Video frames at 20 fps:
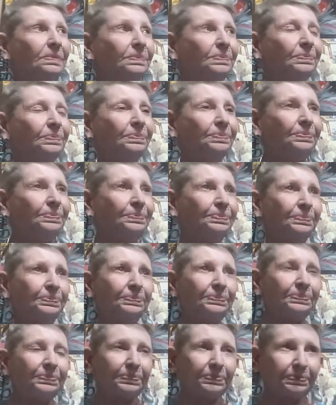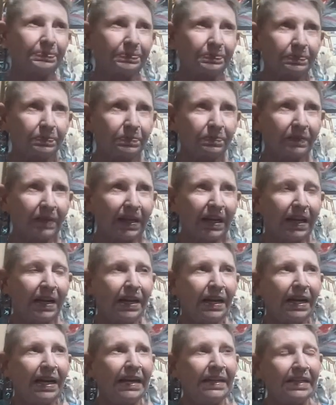And
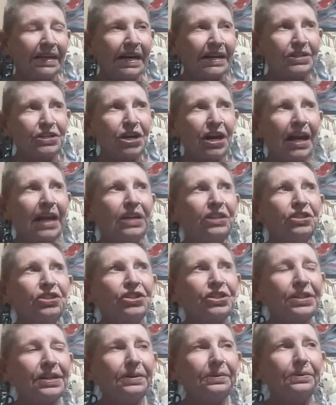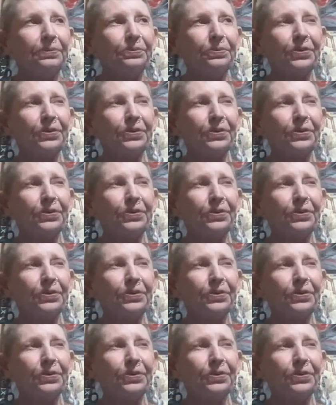I changed the